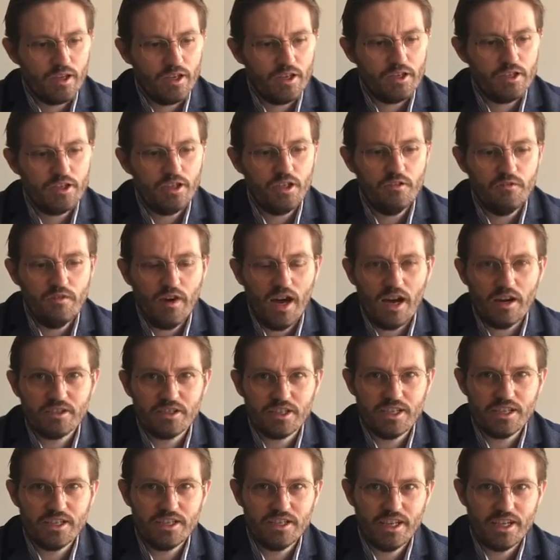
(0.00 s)

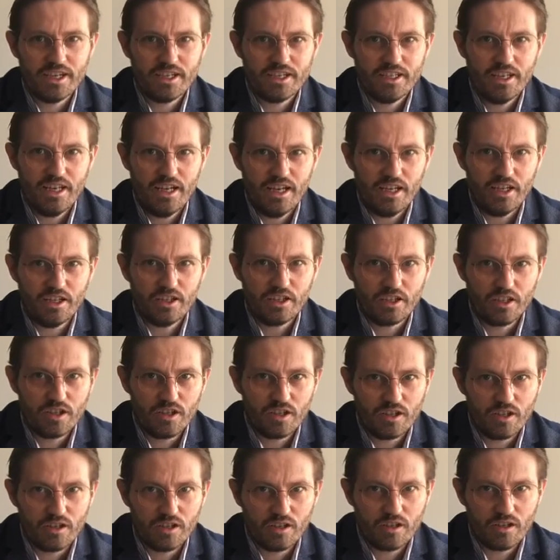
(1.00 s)
2016,
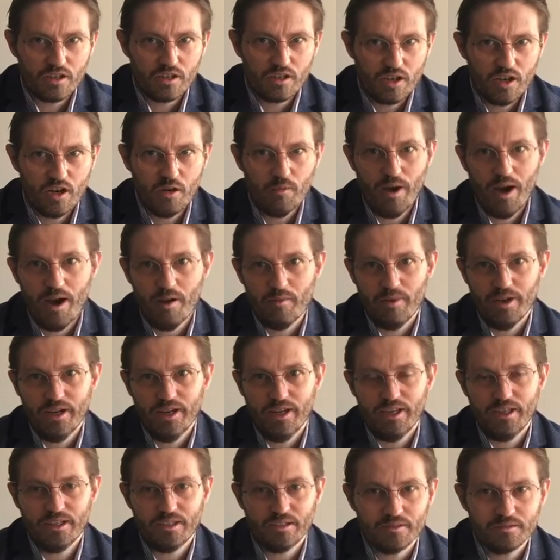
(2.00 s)
come at
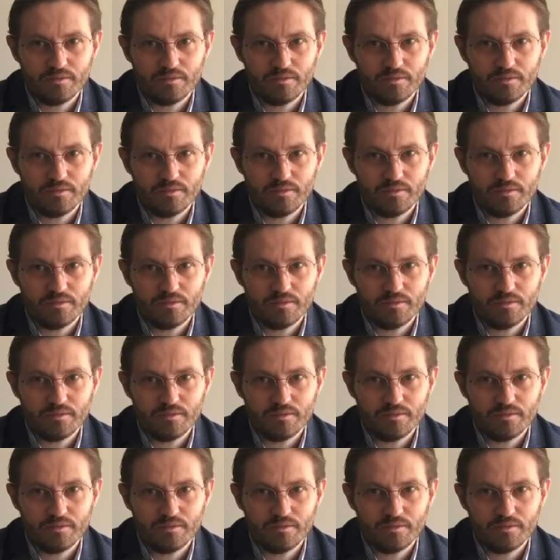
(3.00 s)
me.